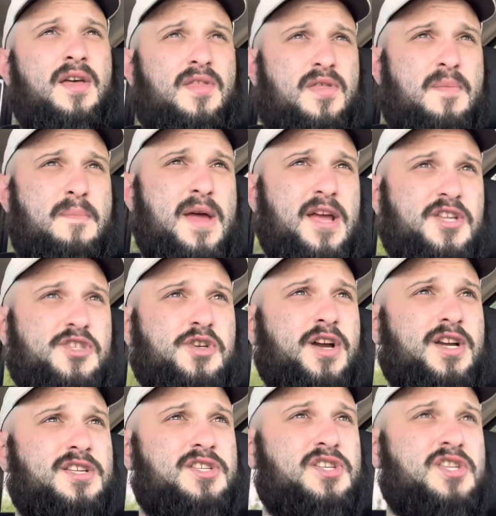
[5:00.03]
the
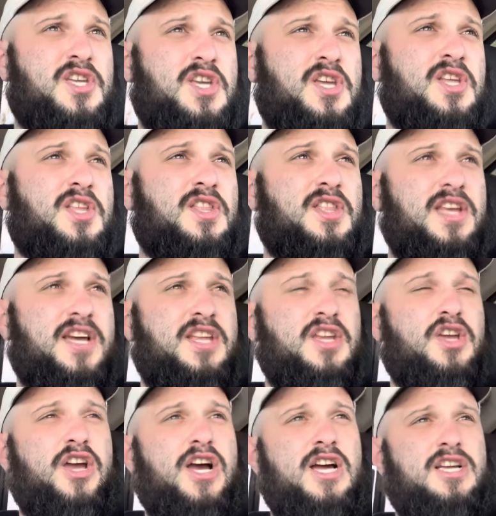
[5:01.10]
matrix that
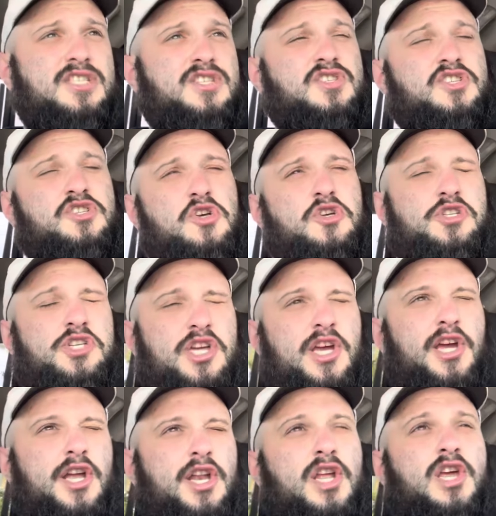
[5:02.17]
you guys
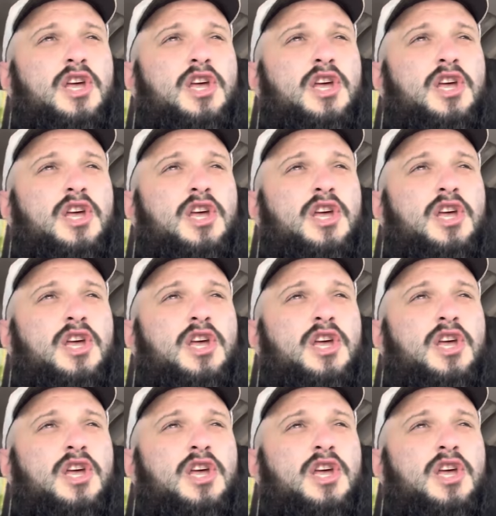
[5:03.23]
associate,